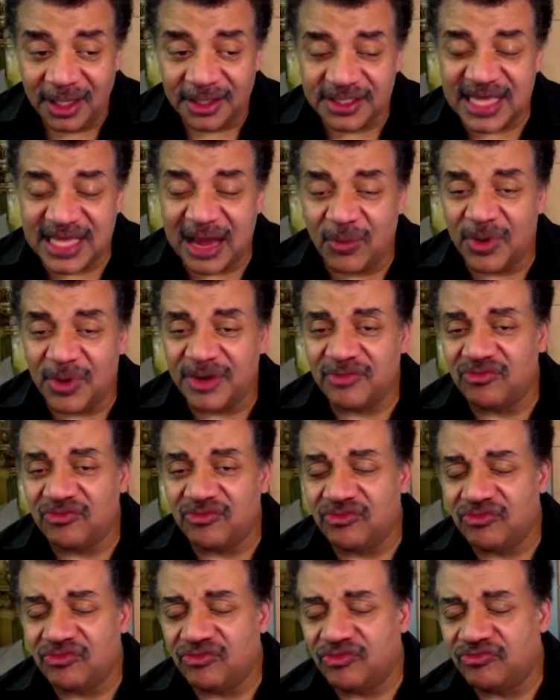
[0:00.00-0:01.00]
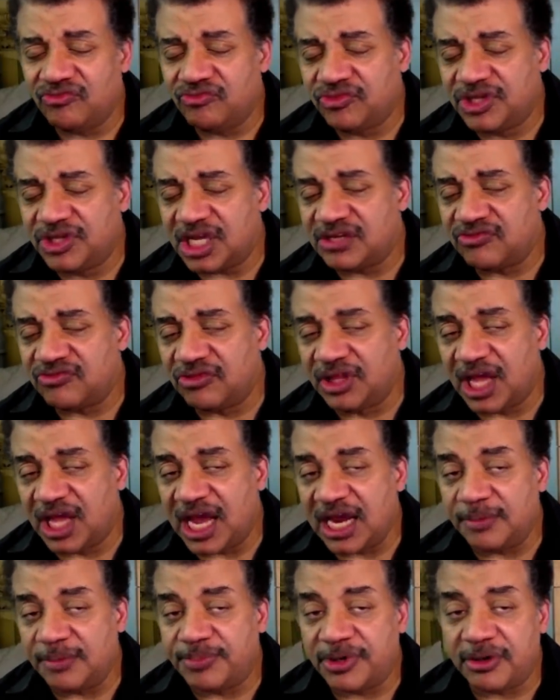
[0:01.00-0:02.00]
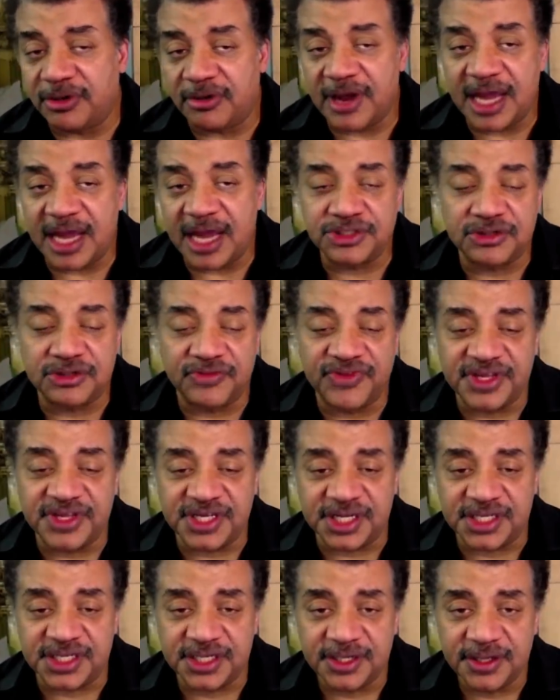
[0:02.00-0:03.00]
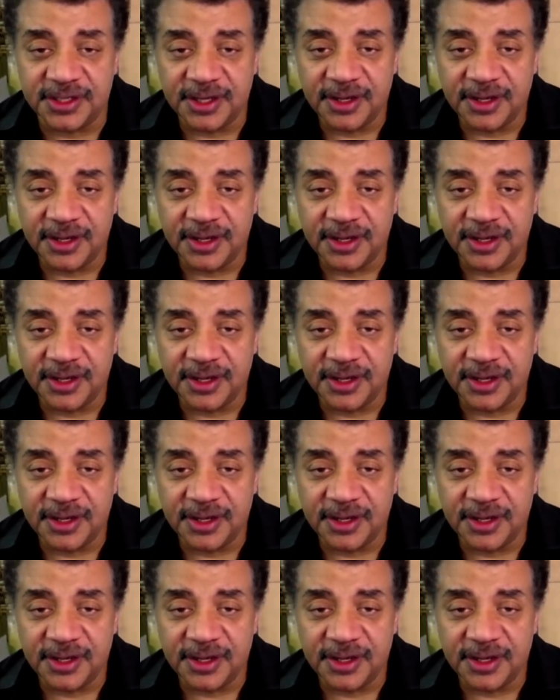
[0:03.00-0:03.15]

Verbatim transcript: that one doesn't rely on pure astrophysics.